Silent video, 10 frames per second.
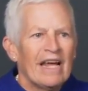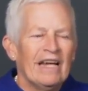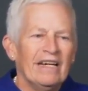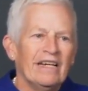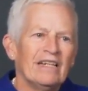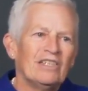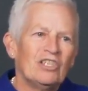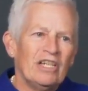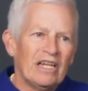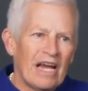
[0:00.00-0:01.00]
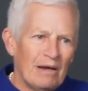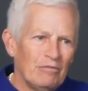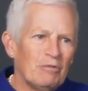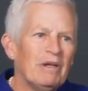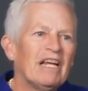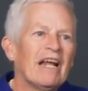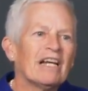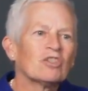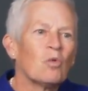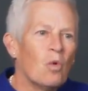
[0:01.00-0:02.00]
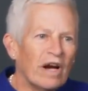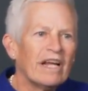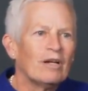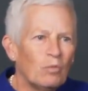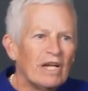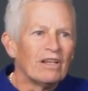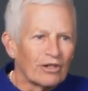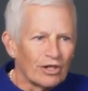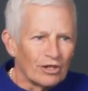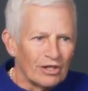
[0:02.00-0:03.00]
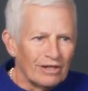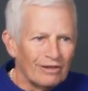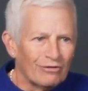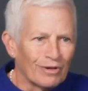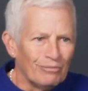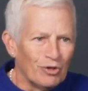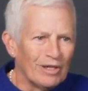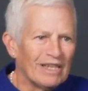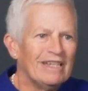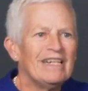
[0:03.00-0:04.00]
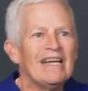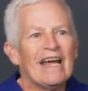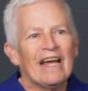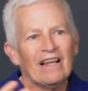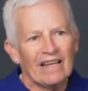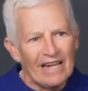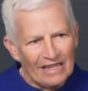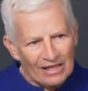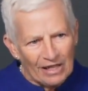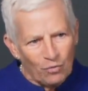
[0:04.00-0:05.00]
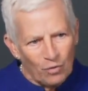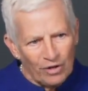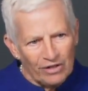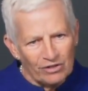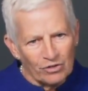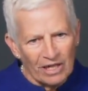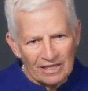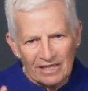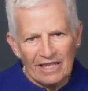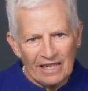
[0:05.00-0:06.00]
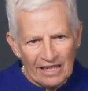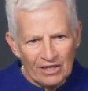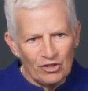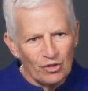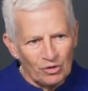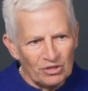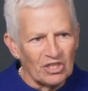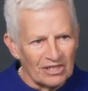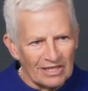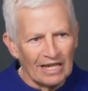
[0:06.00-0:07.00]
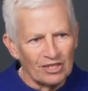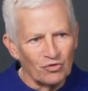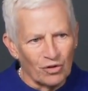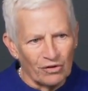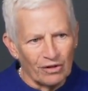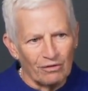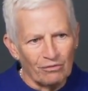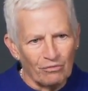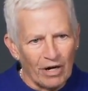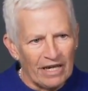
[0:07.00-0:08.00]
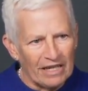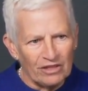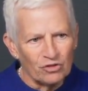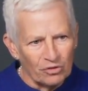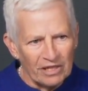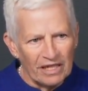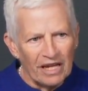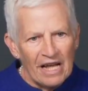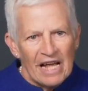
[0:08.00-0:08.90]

And she came to me and asked, what had we learned from doing the DALN that would translate into success for the Writing Tree?